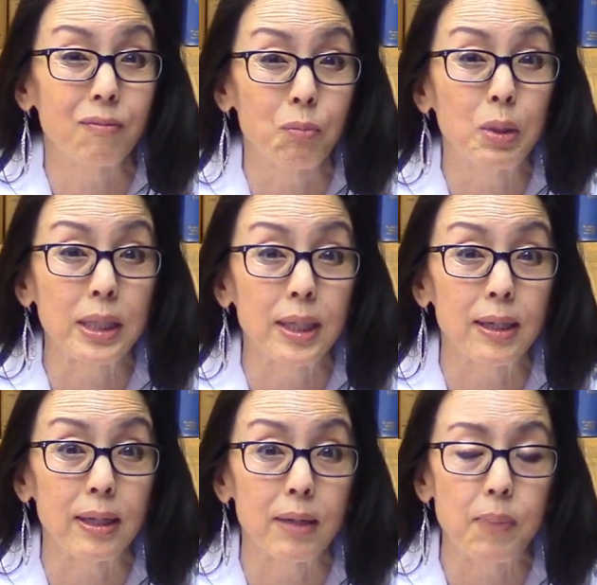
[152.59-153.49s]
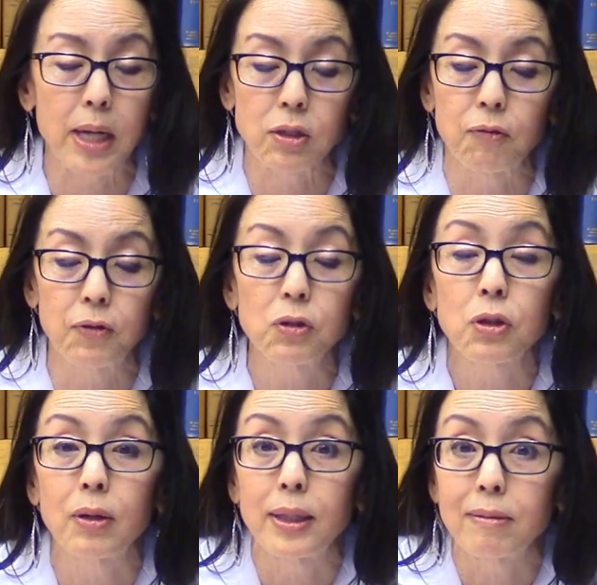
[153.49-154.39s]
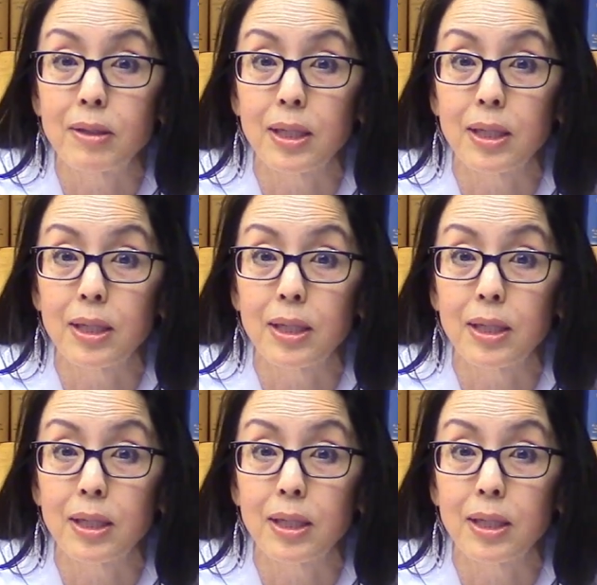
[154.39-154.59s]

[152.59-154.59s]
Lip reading: really impact our future and